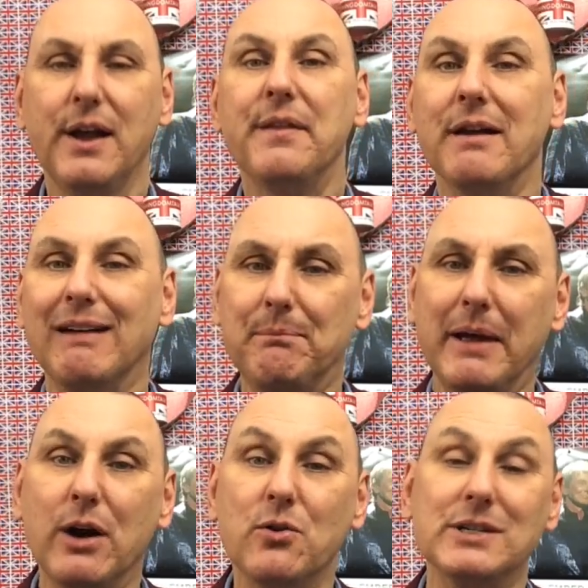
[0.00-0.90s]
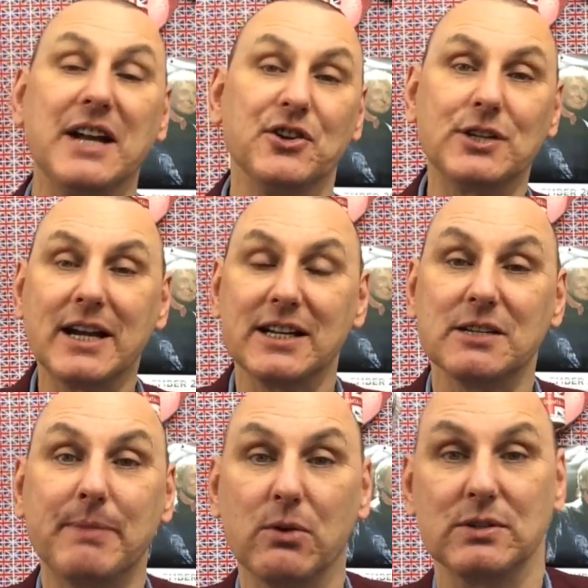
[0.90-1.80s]
There are pills, and you take
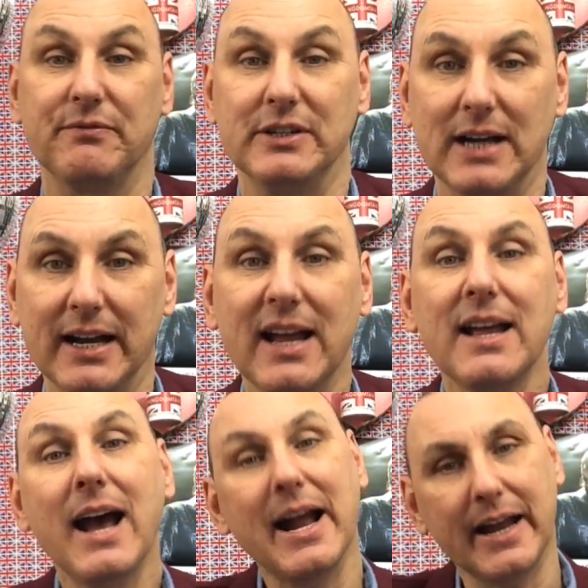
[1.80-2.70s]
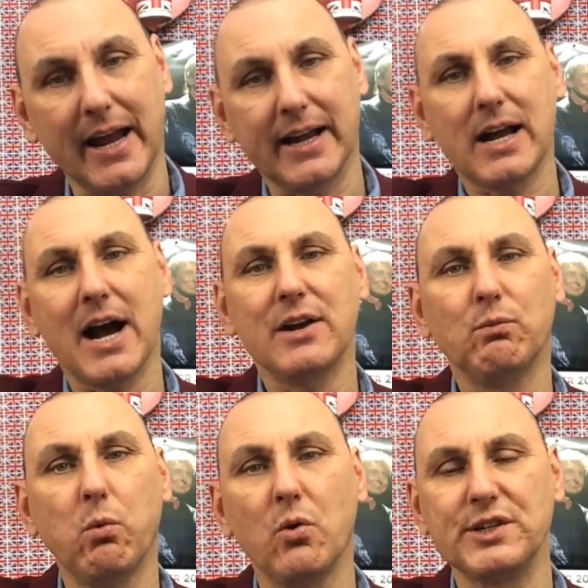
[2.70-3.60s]
these pills every day, and it, it kind
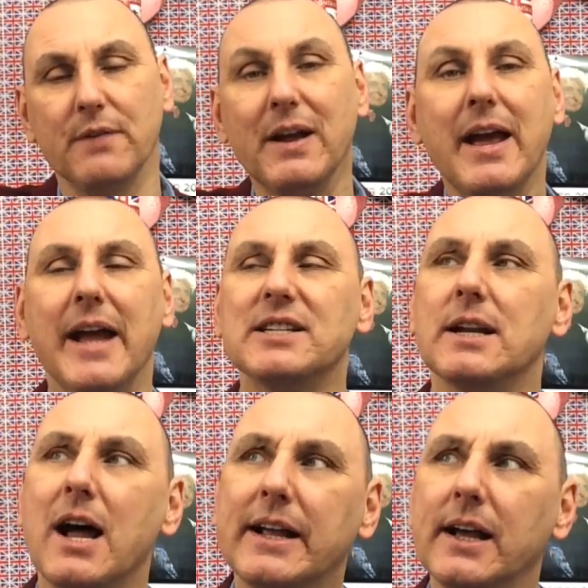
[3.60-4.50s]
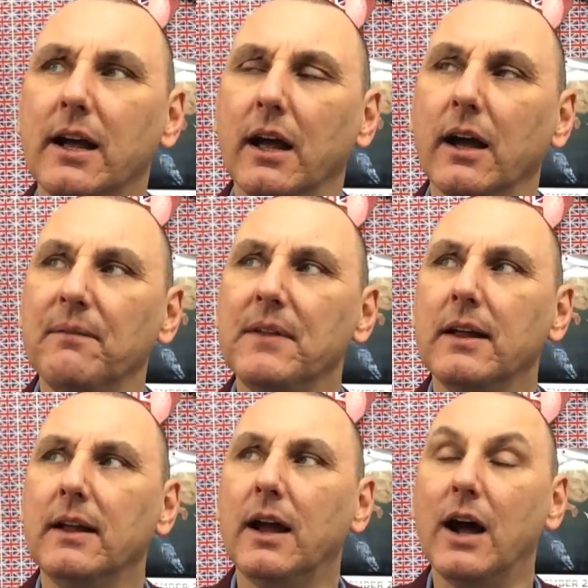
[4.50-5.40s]
of wards it off. It's like a,
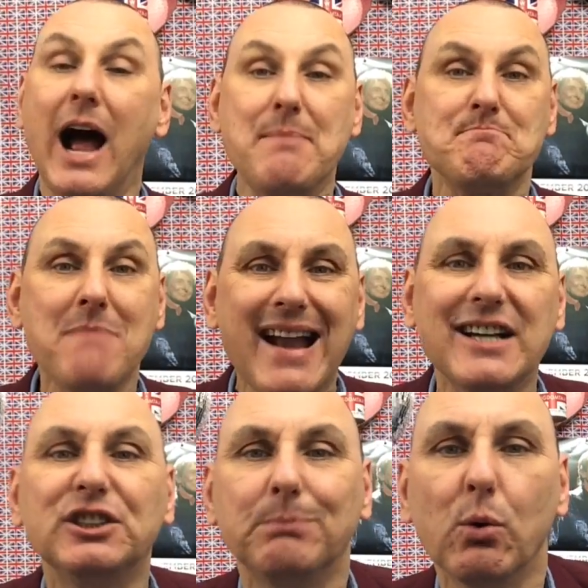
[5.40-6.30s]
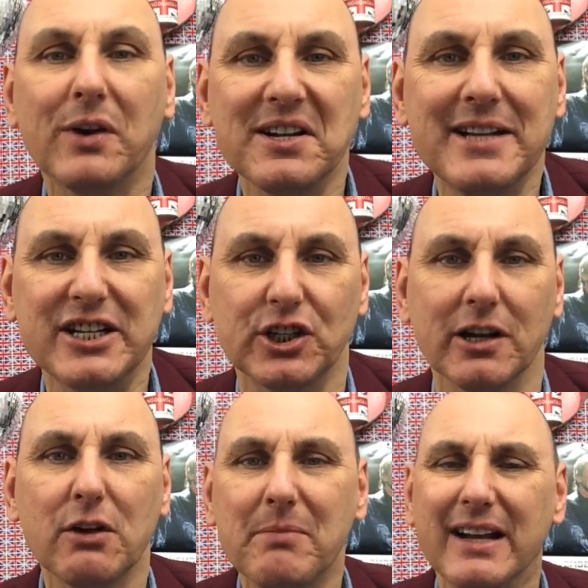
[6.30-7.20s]
a, a manageable condition, a
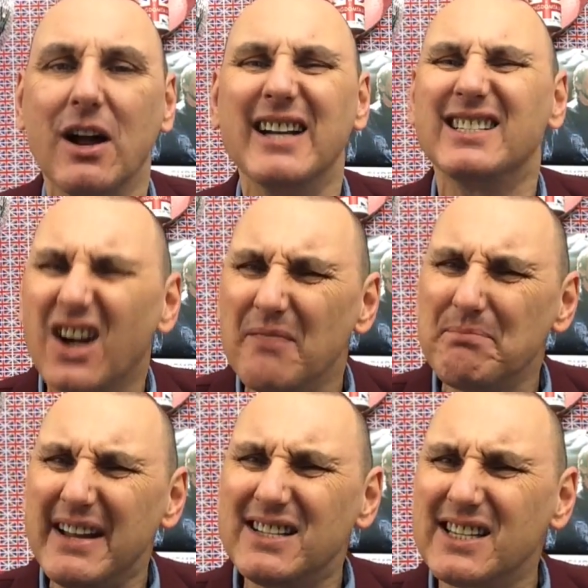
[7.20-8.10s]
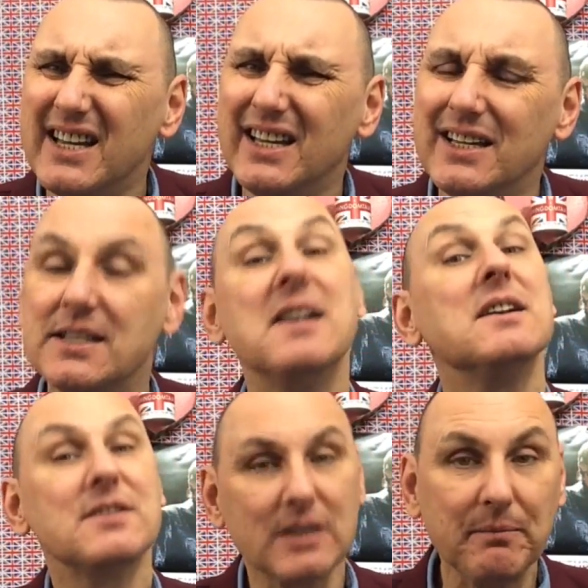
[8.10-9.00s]
little bit like diabetes,
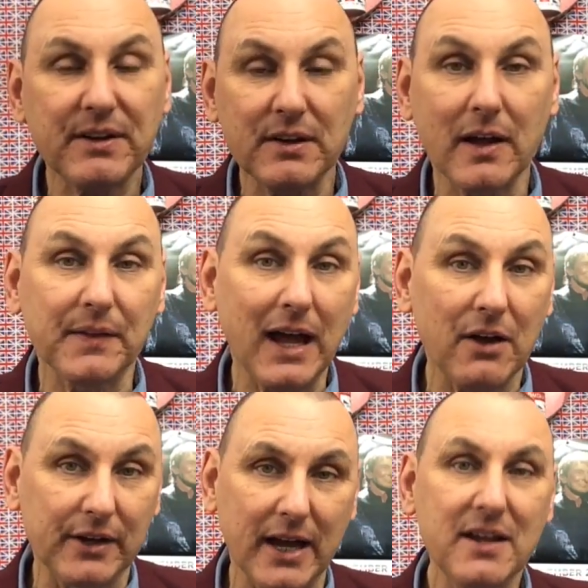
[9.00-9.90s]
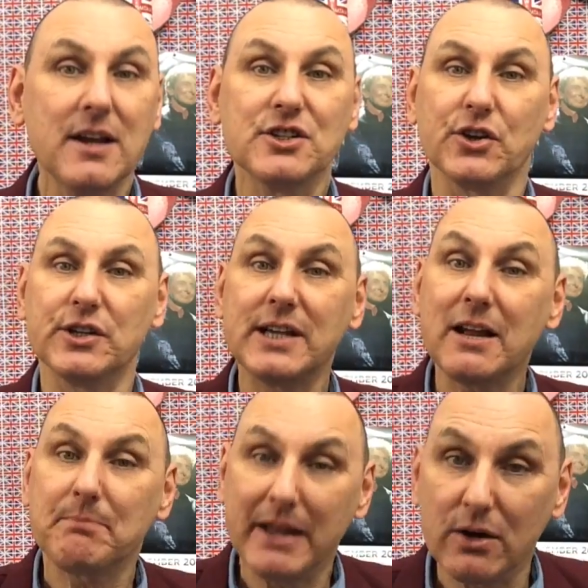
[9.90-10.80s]
something like that. Okay, so you
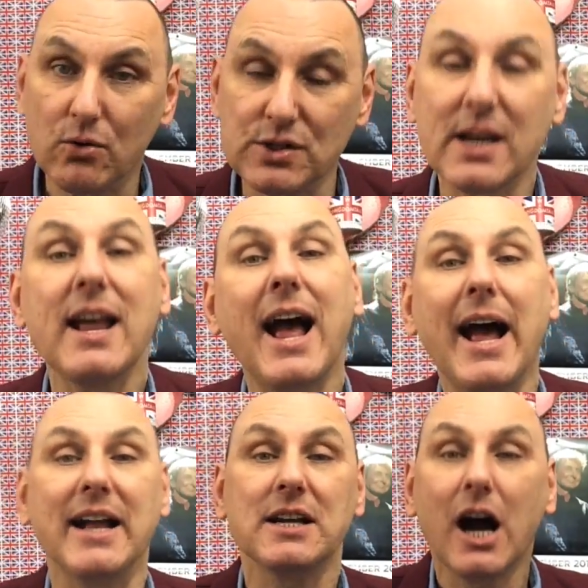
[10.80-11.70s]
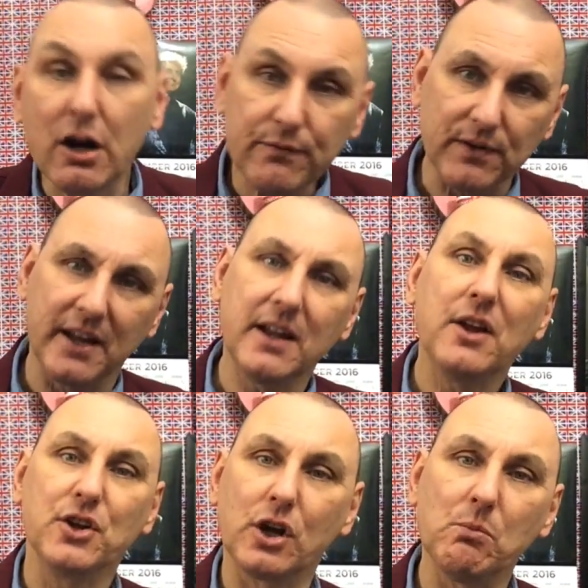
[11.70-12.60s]
take pills, and hopefully
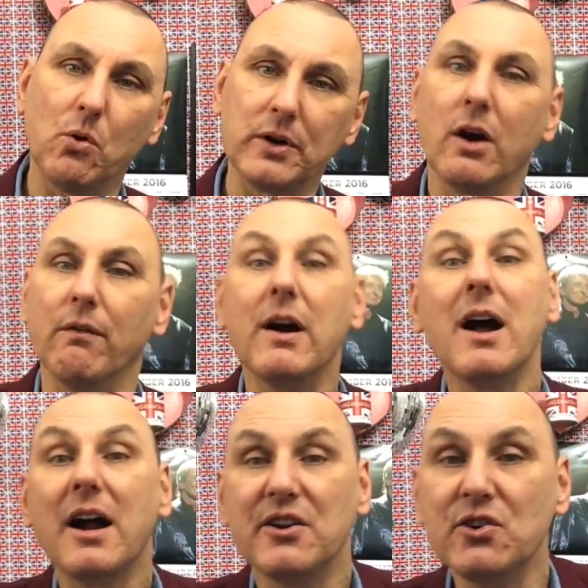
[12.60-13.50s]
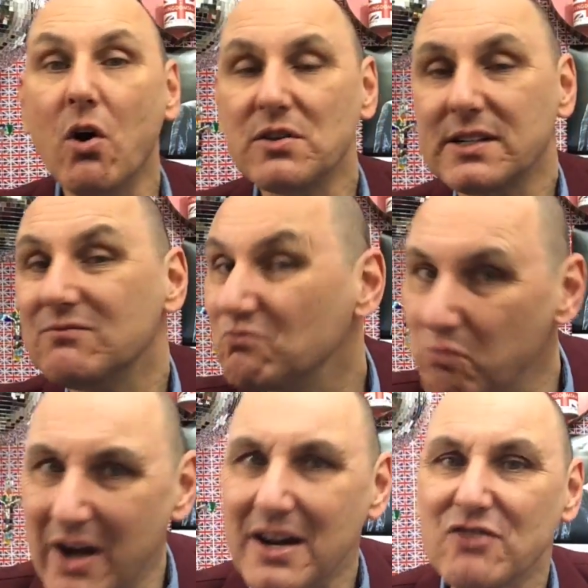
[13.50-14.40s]
you can ward it off. Not
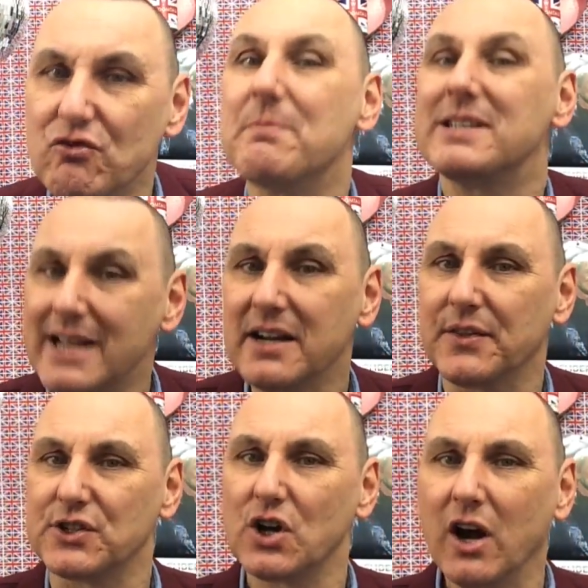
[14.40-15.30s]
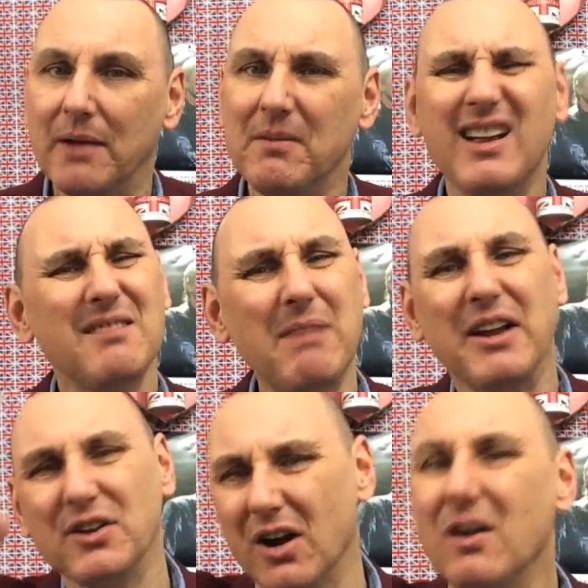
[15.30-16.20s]
100% of the time, but
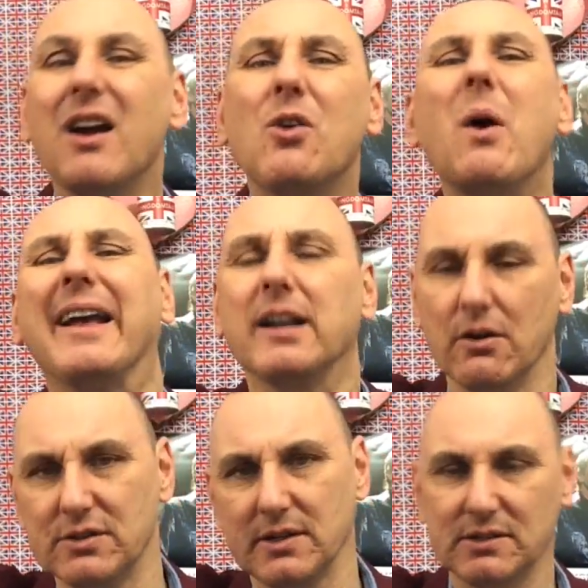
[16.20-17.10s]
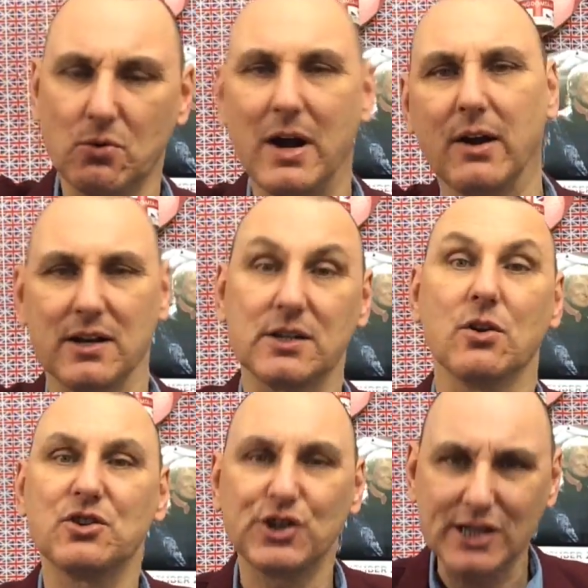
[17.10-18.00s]
you know, quite close. It's quite close. As
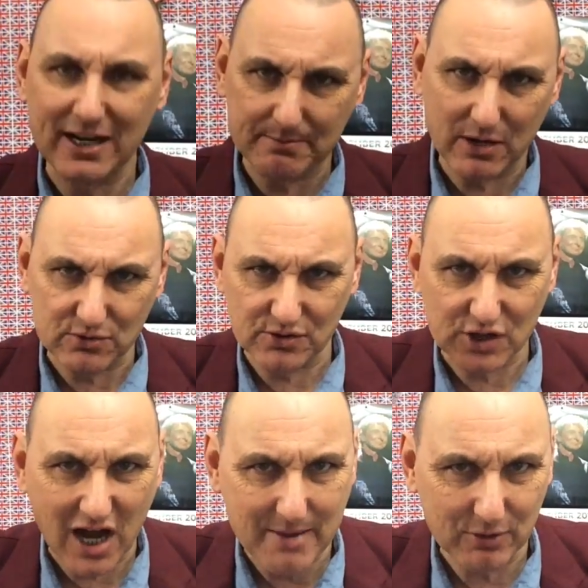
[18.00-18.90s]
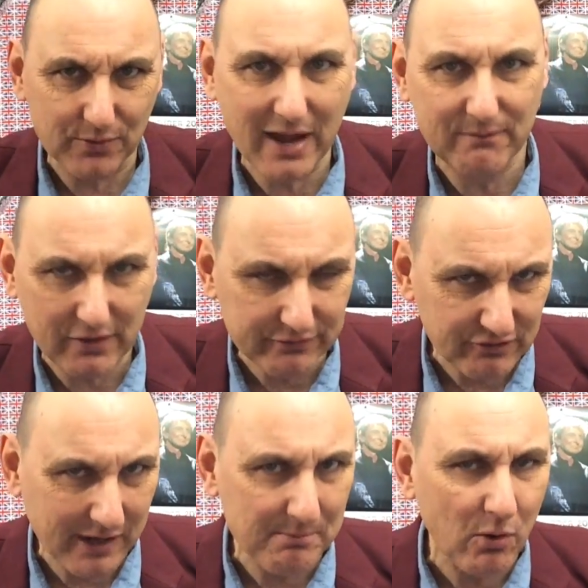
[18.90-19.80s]
long as you take the pills on time and all that, very,
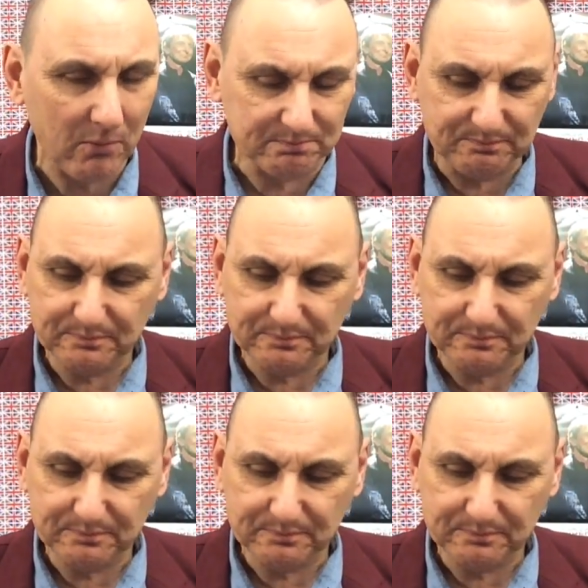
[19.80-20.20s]
very important.